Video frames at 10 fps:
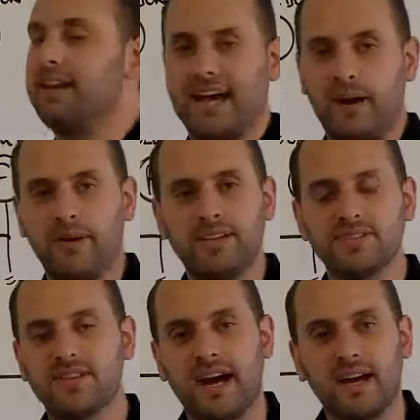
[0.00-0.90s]
now
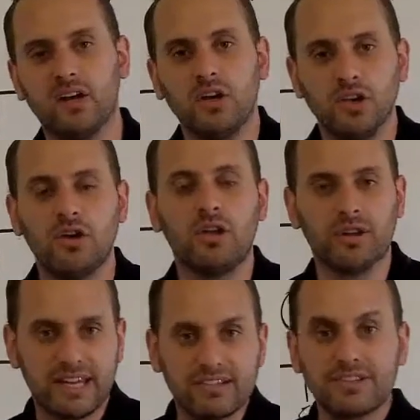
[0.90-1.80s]
is that you're
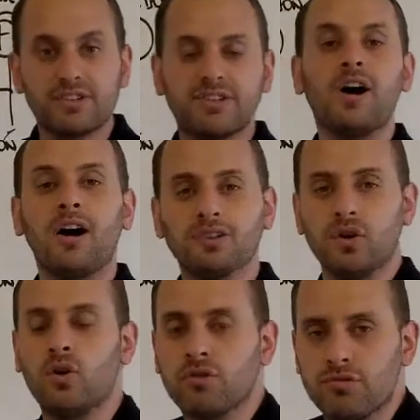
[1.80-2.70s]
looking to start
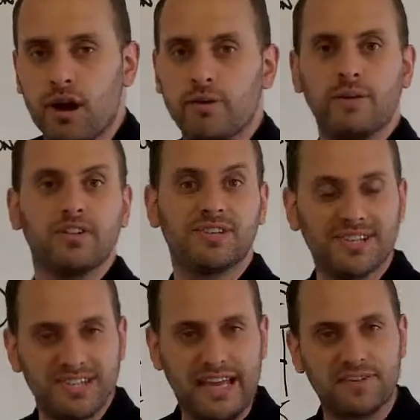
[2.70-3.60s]
or grow a
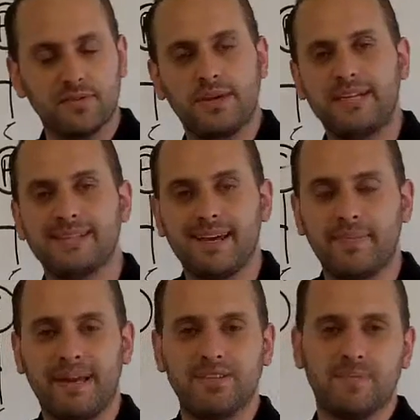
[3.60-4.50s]
successful
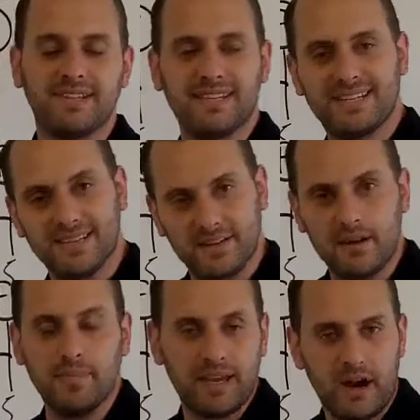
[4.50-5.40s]
internet-based business
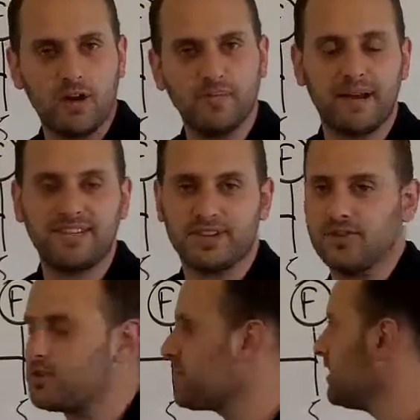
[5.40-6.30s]
and be a home-based
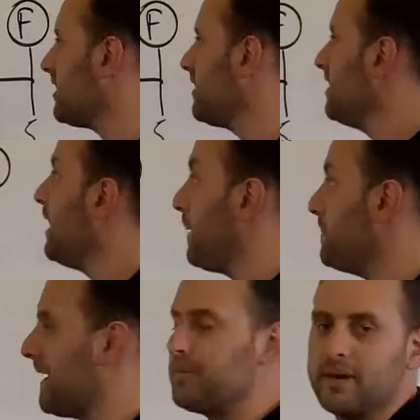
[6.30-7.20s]
entrepreneur and
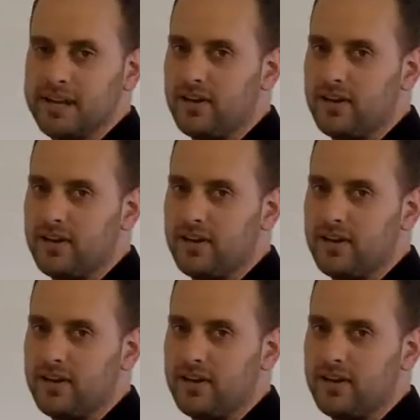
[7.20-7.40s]
make money